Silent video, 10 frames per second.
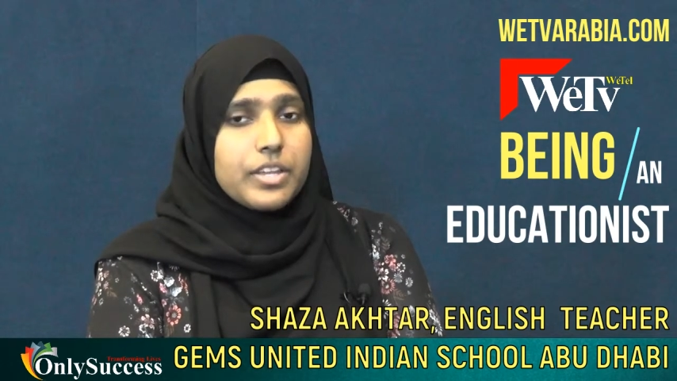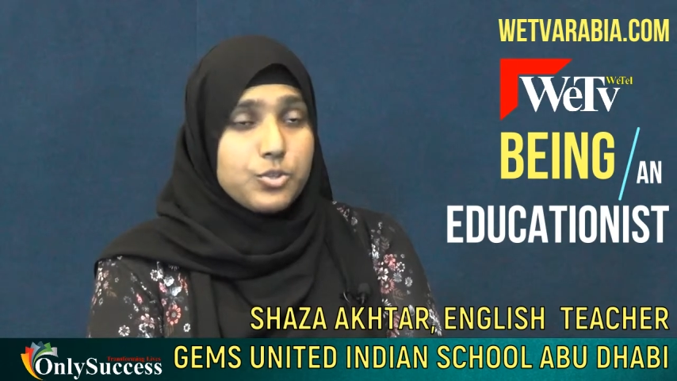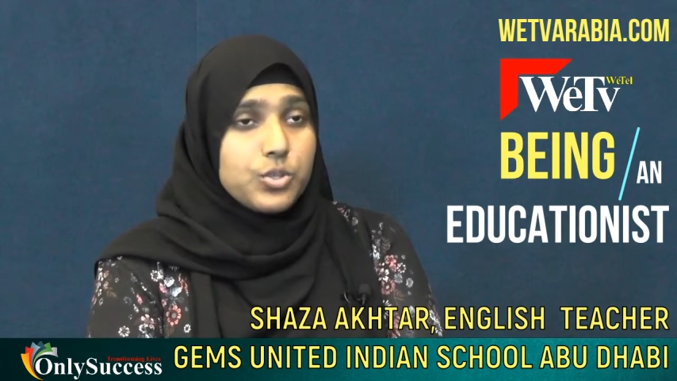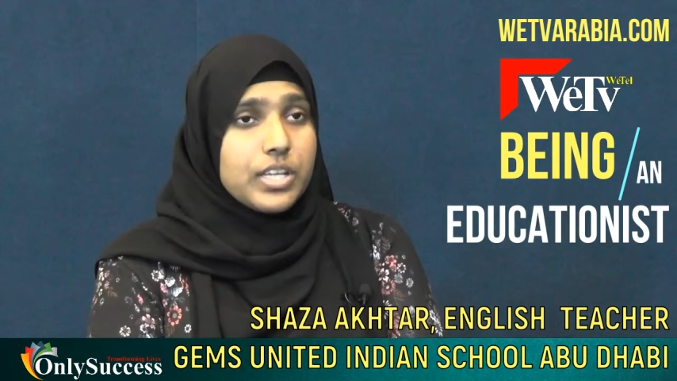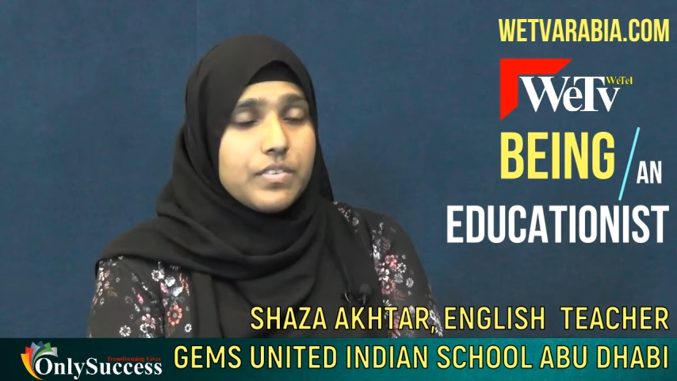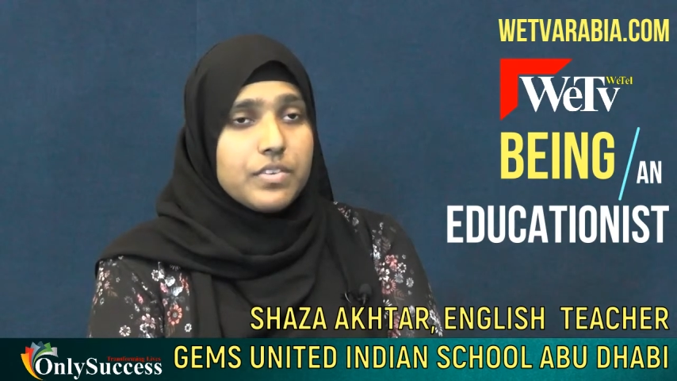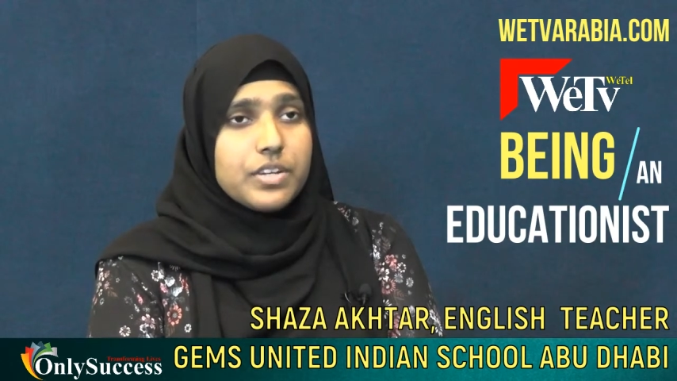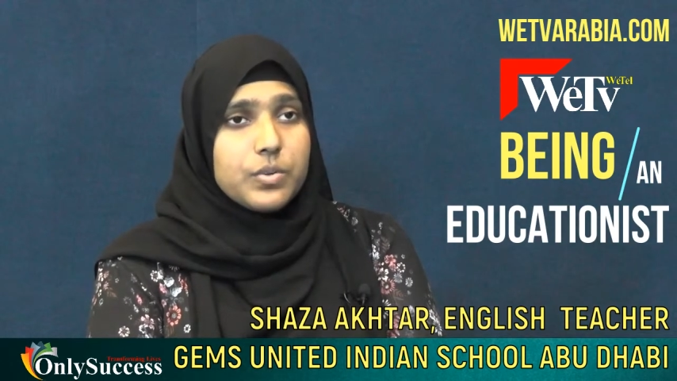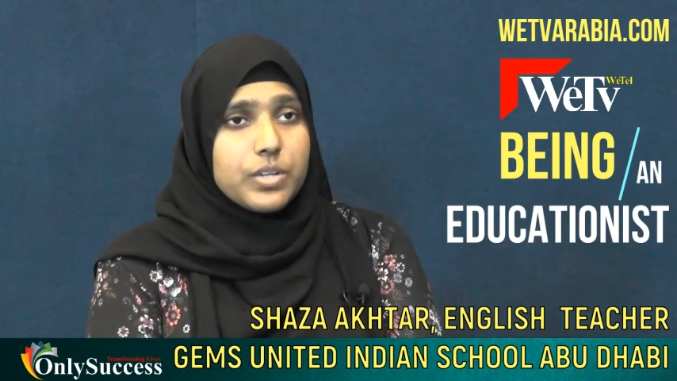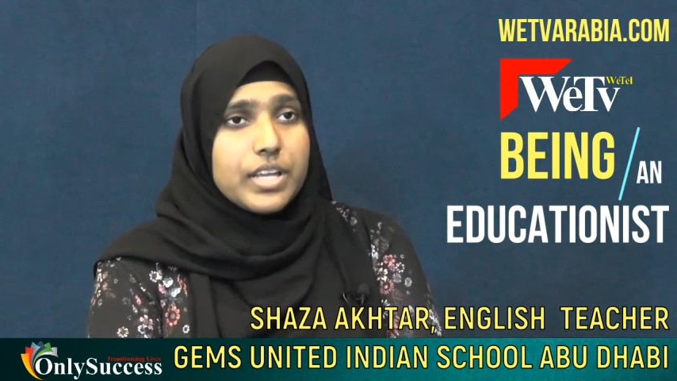initially we
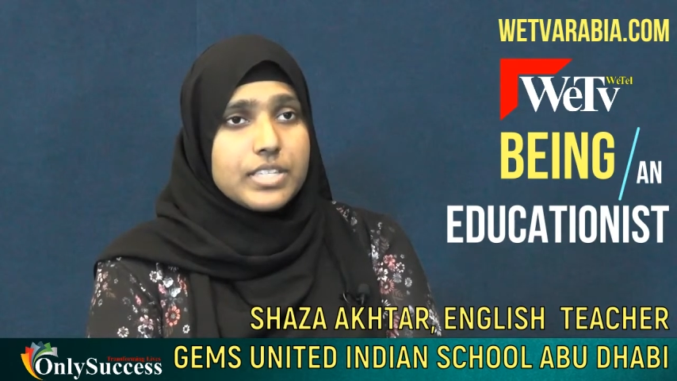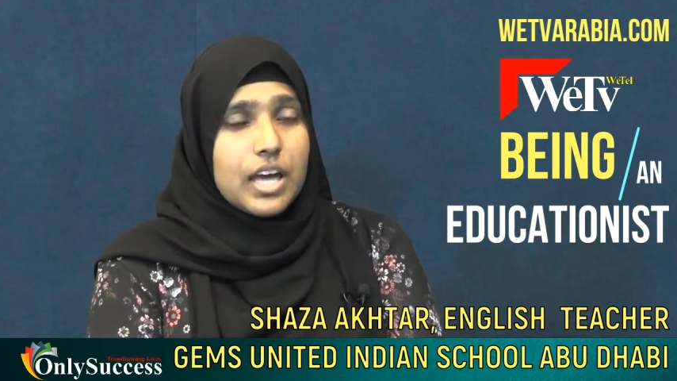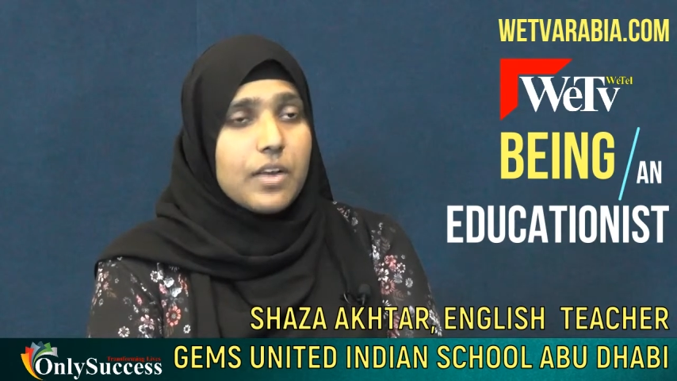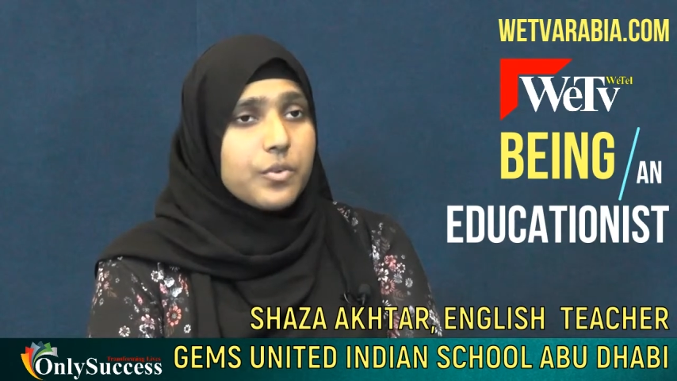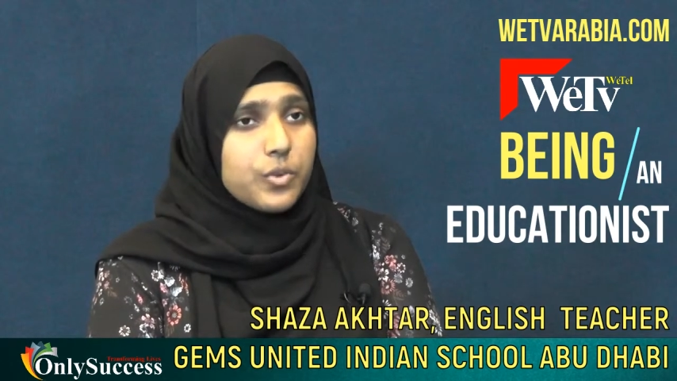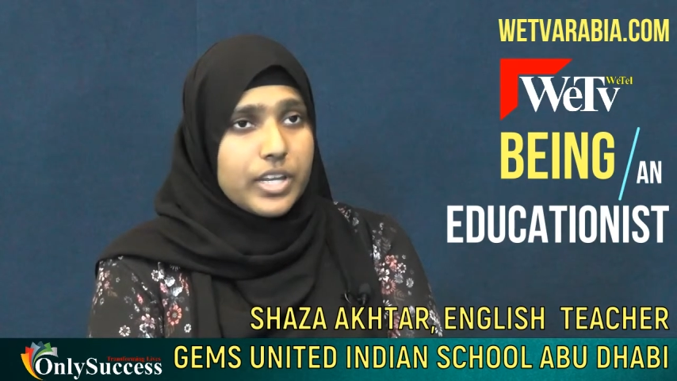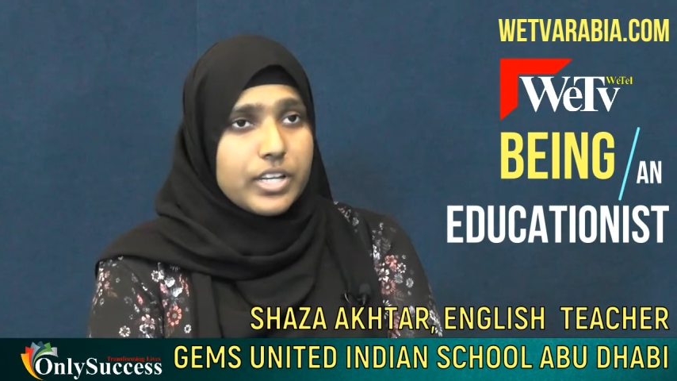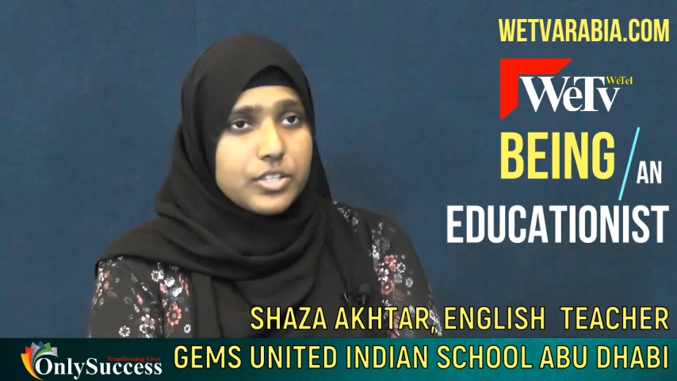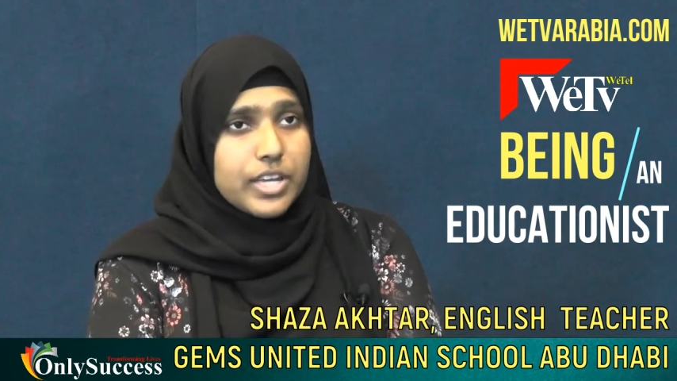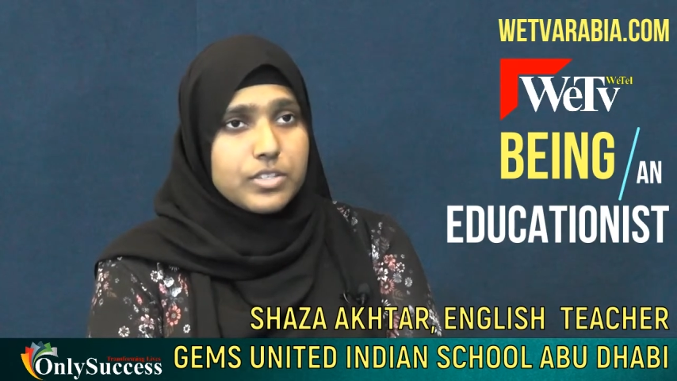were known as our own
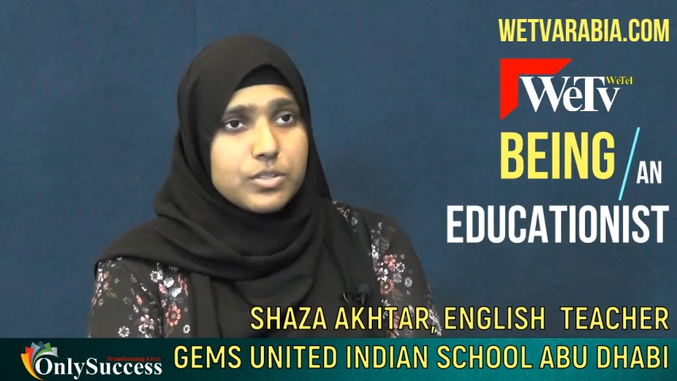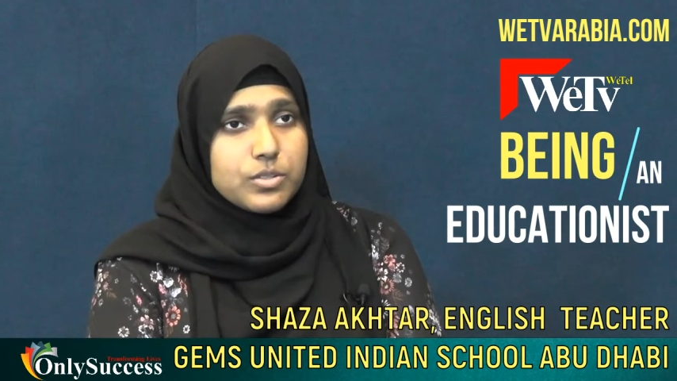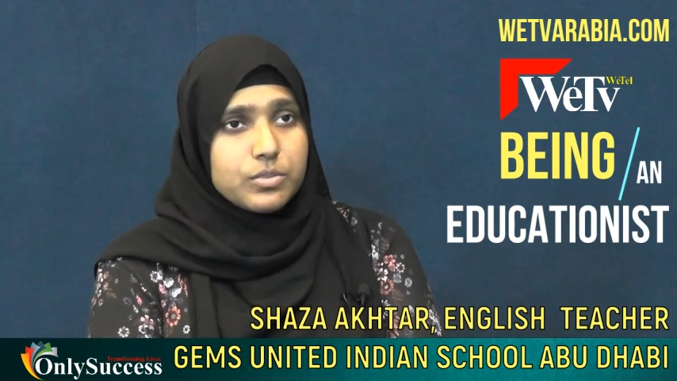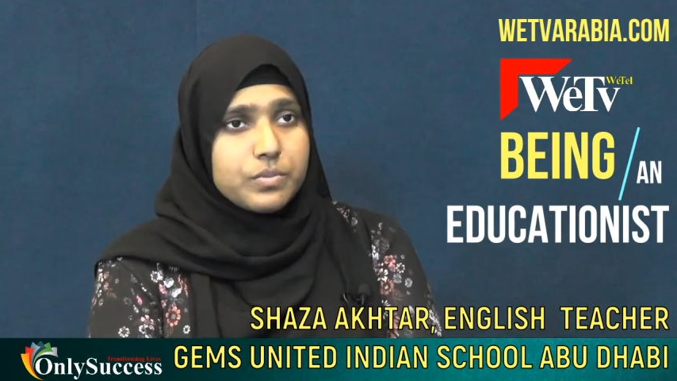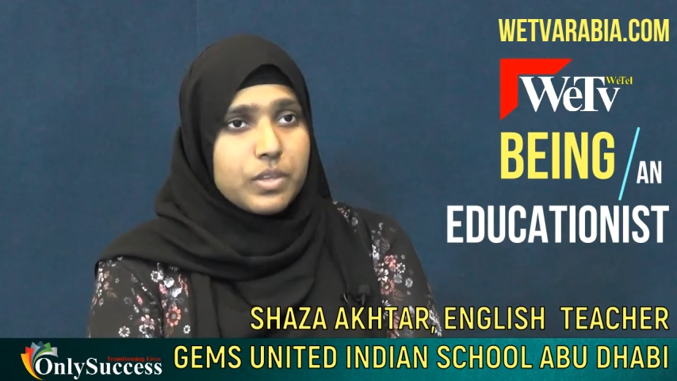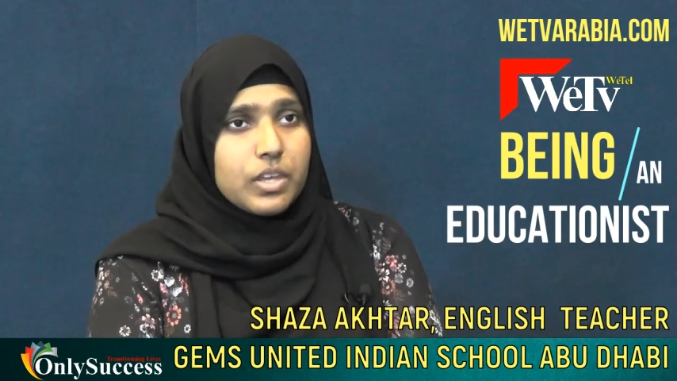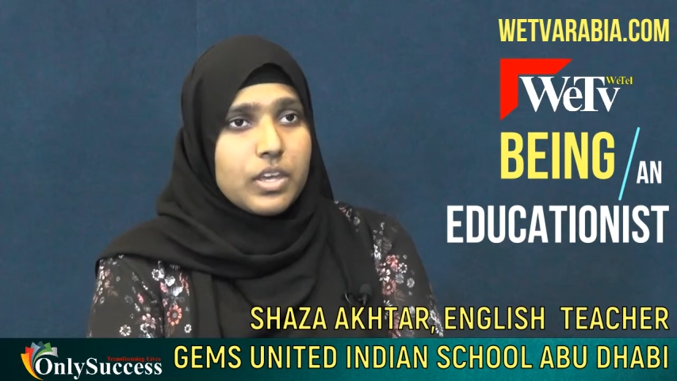English high school.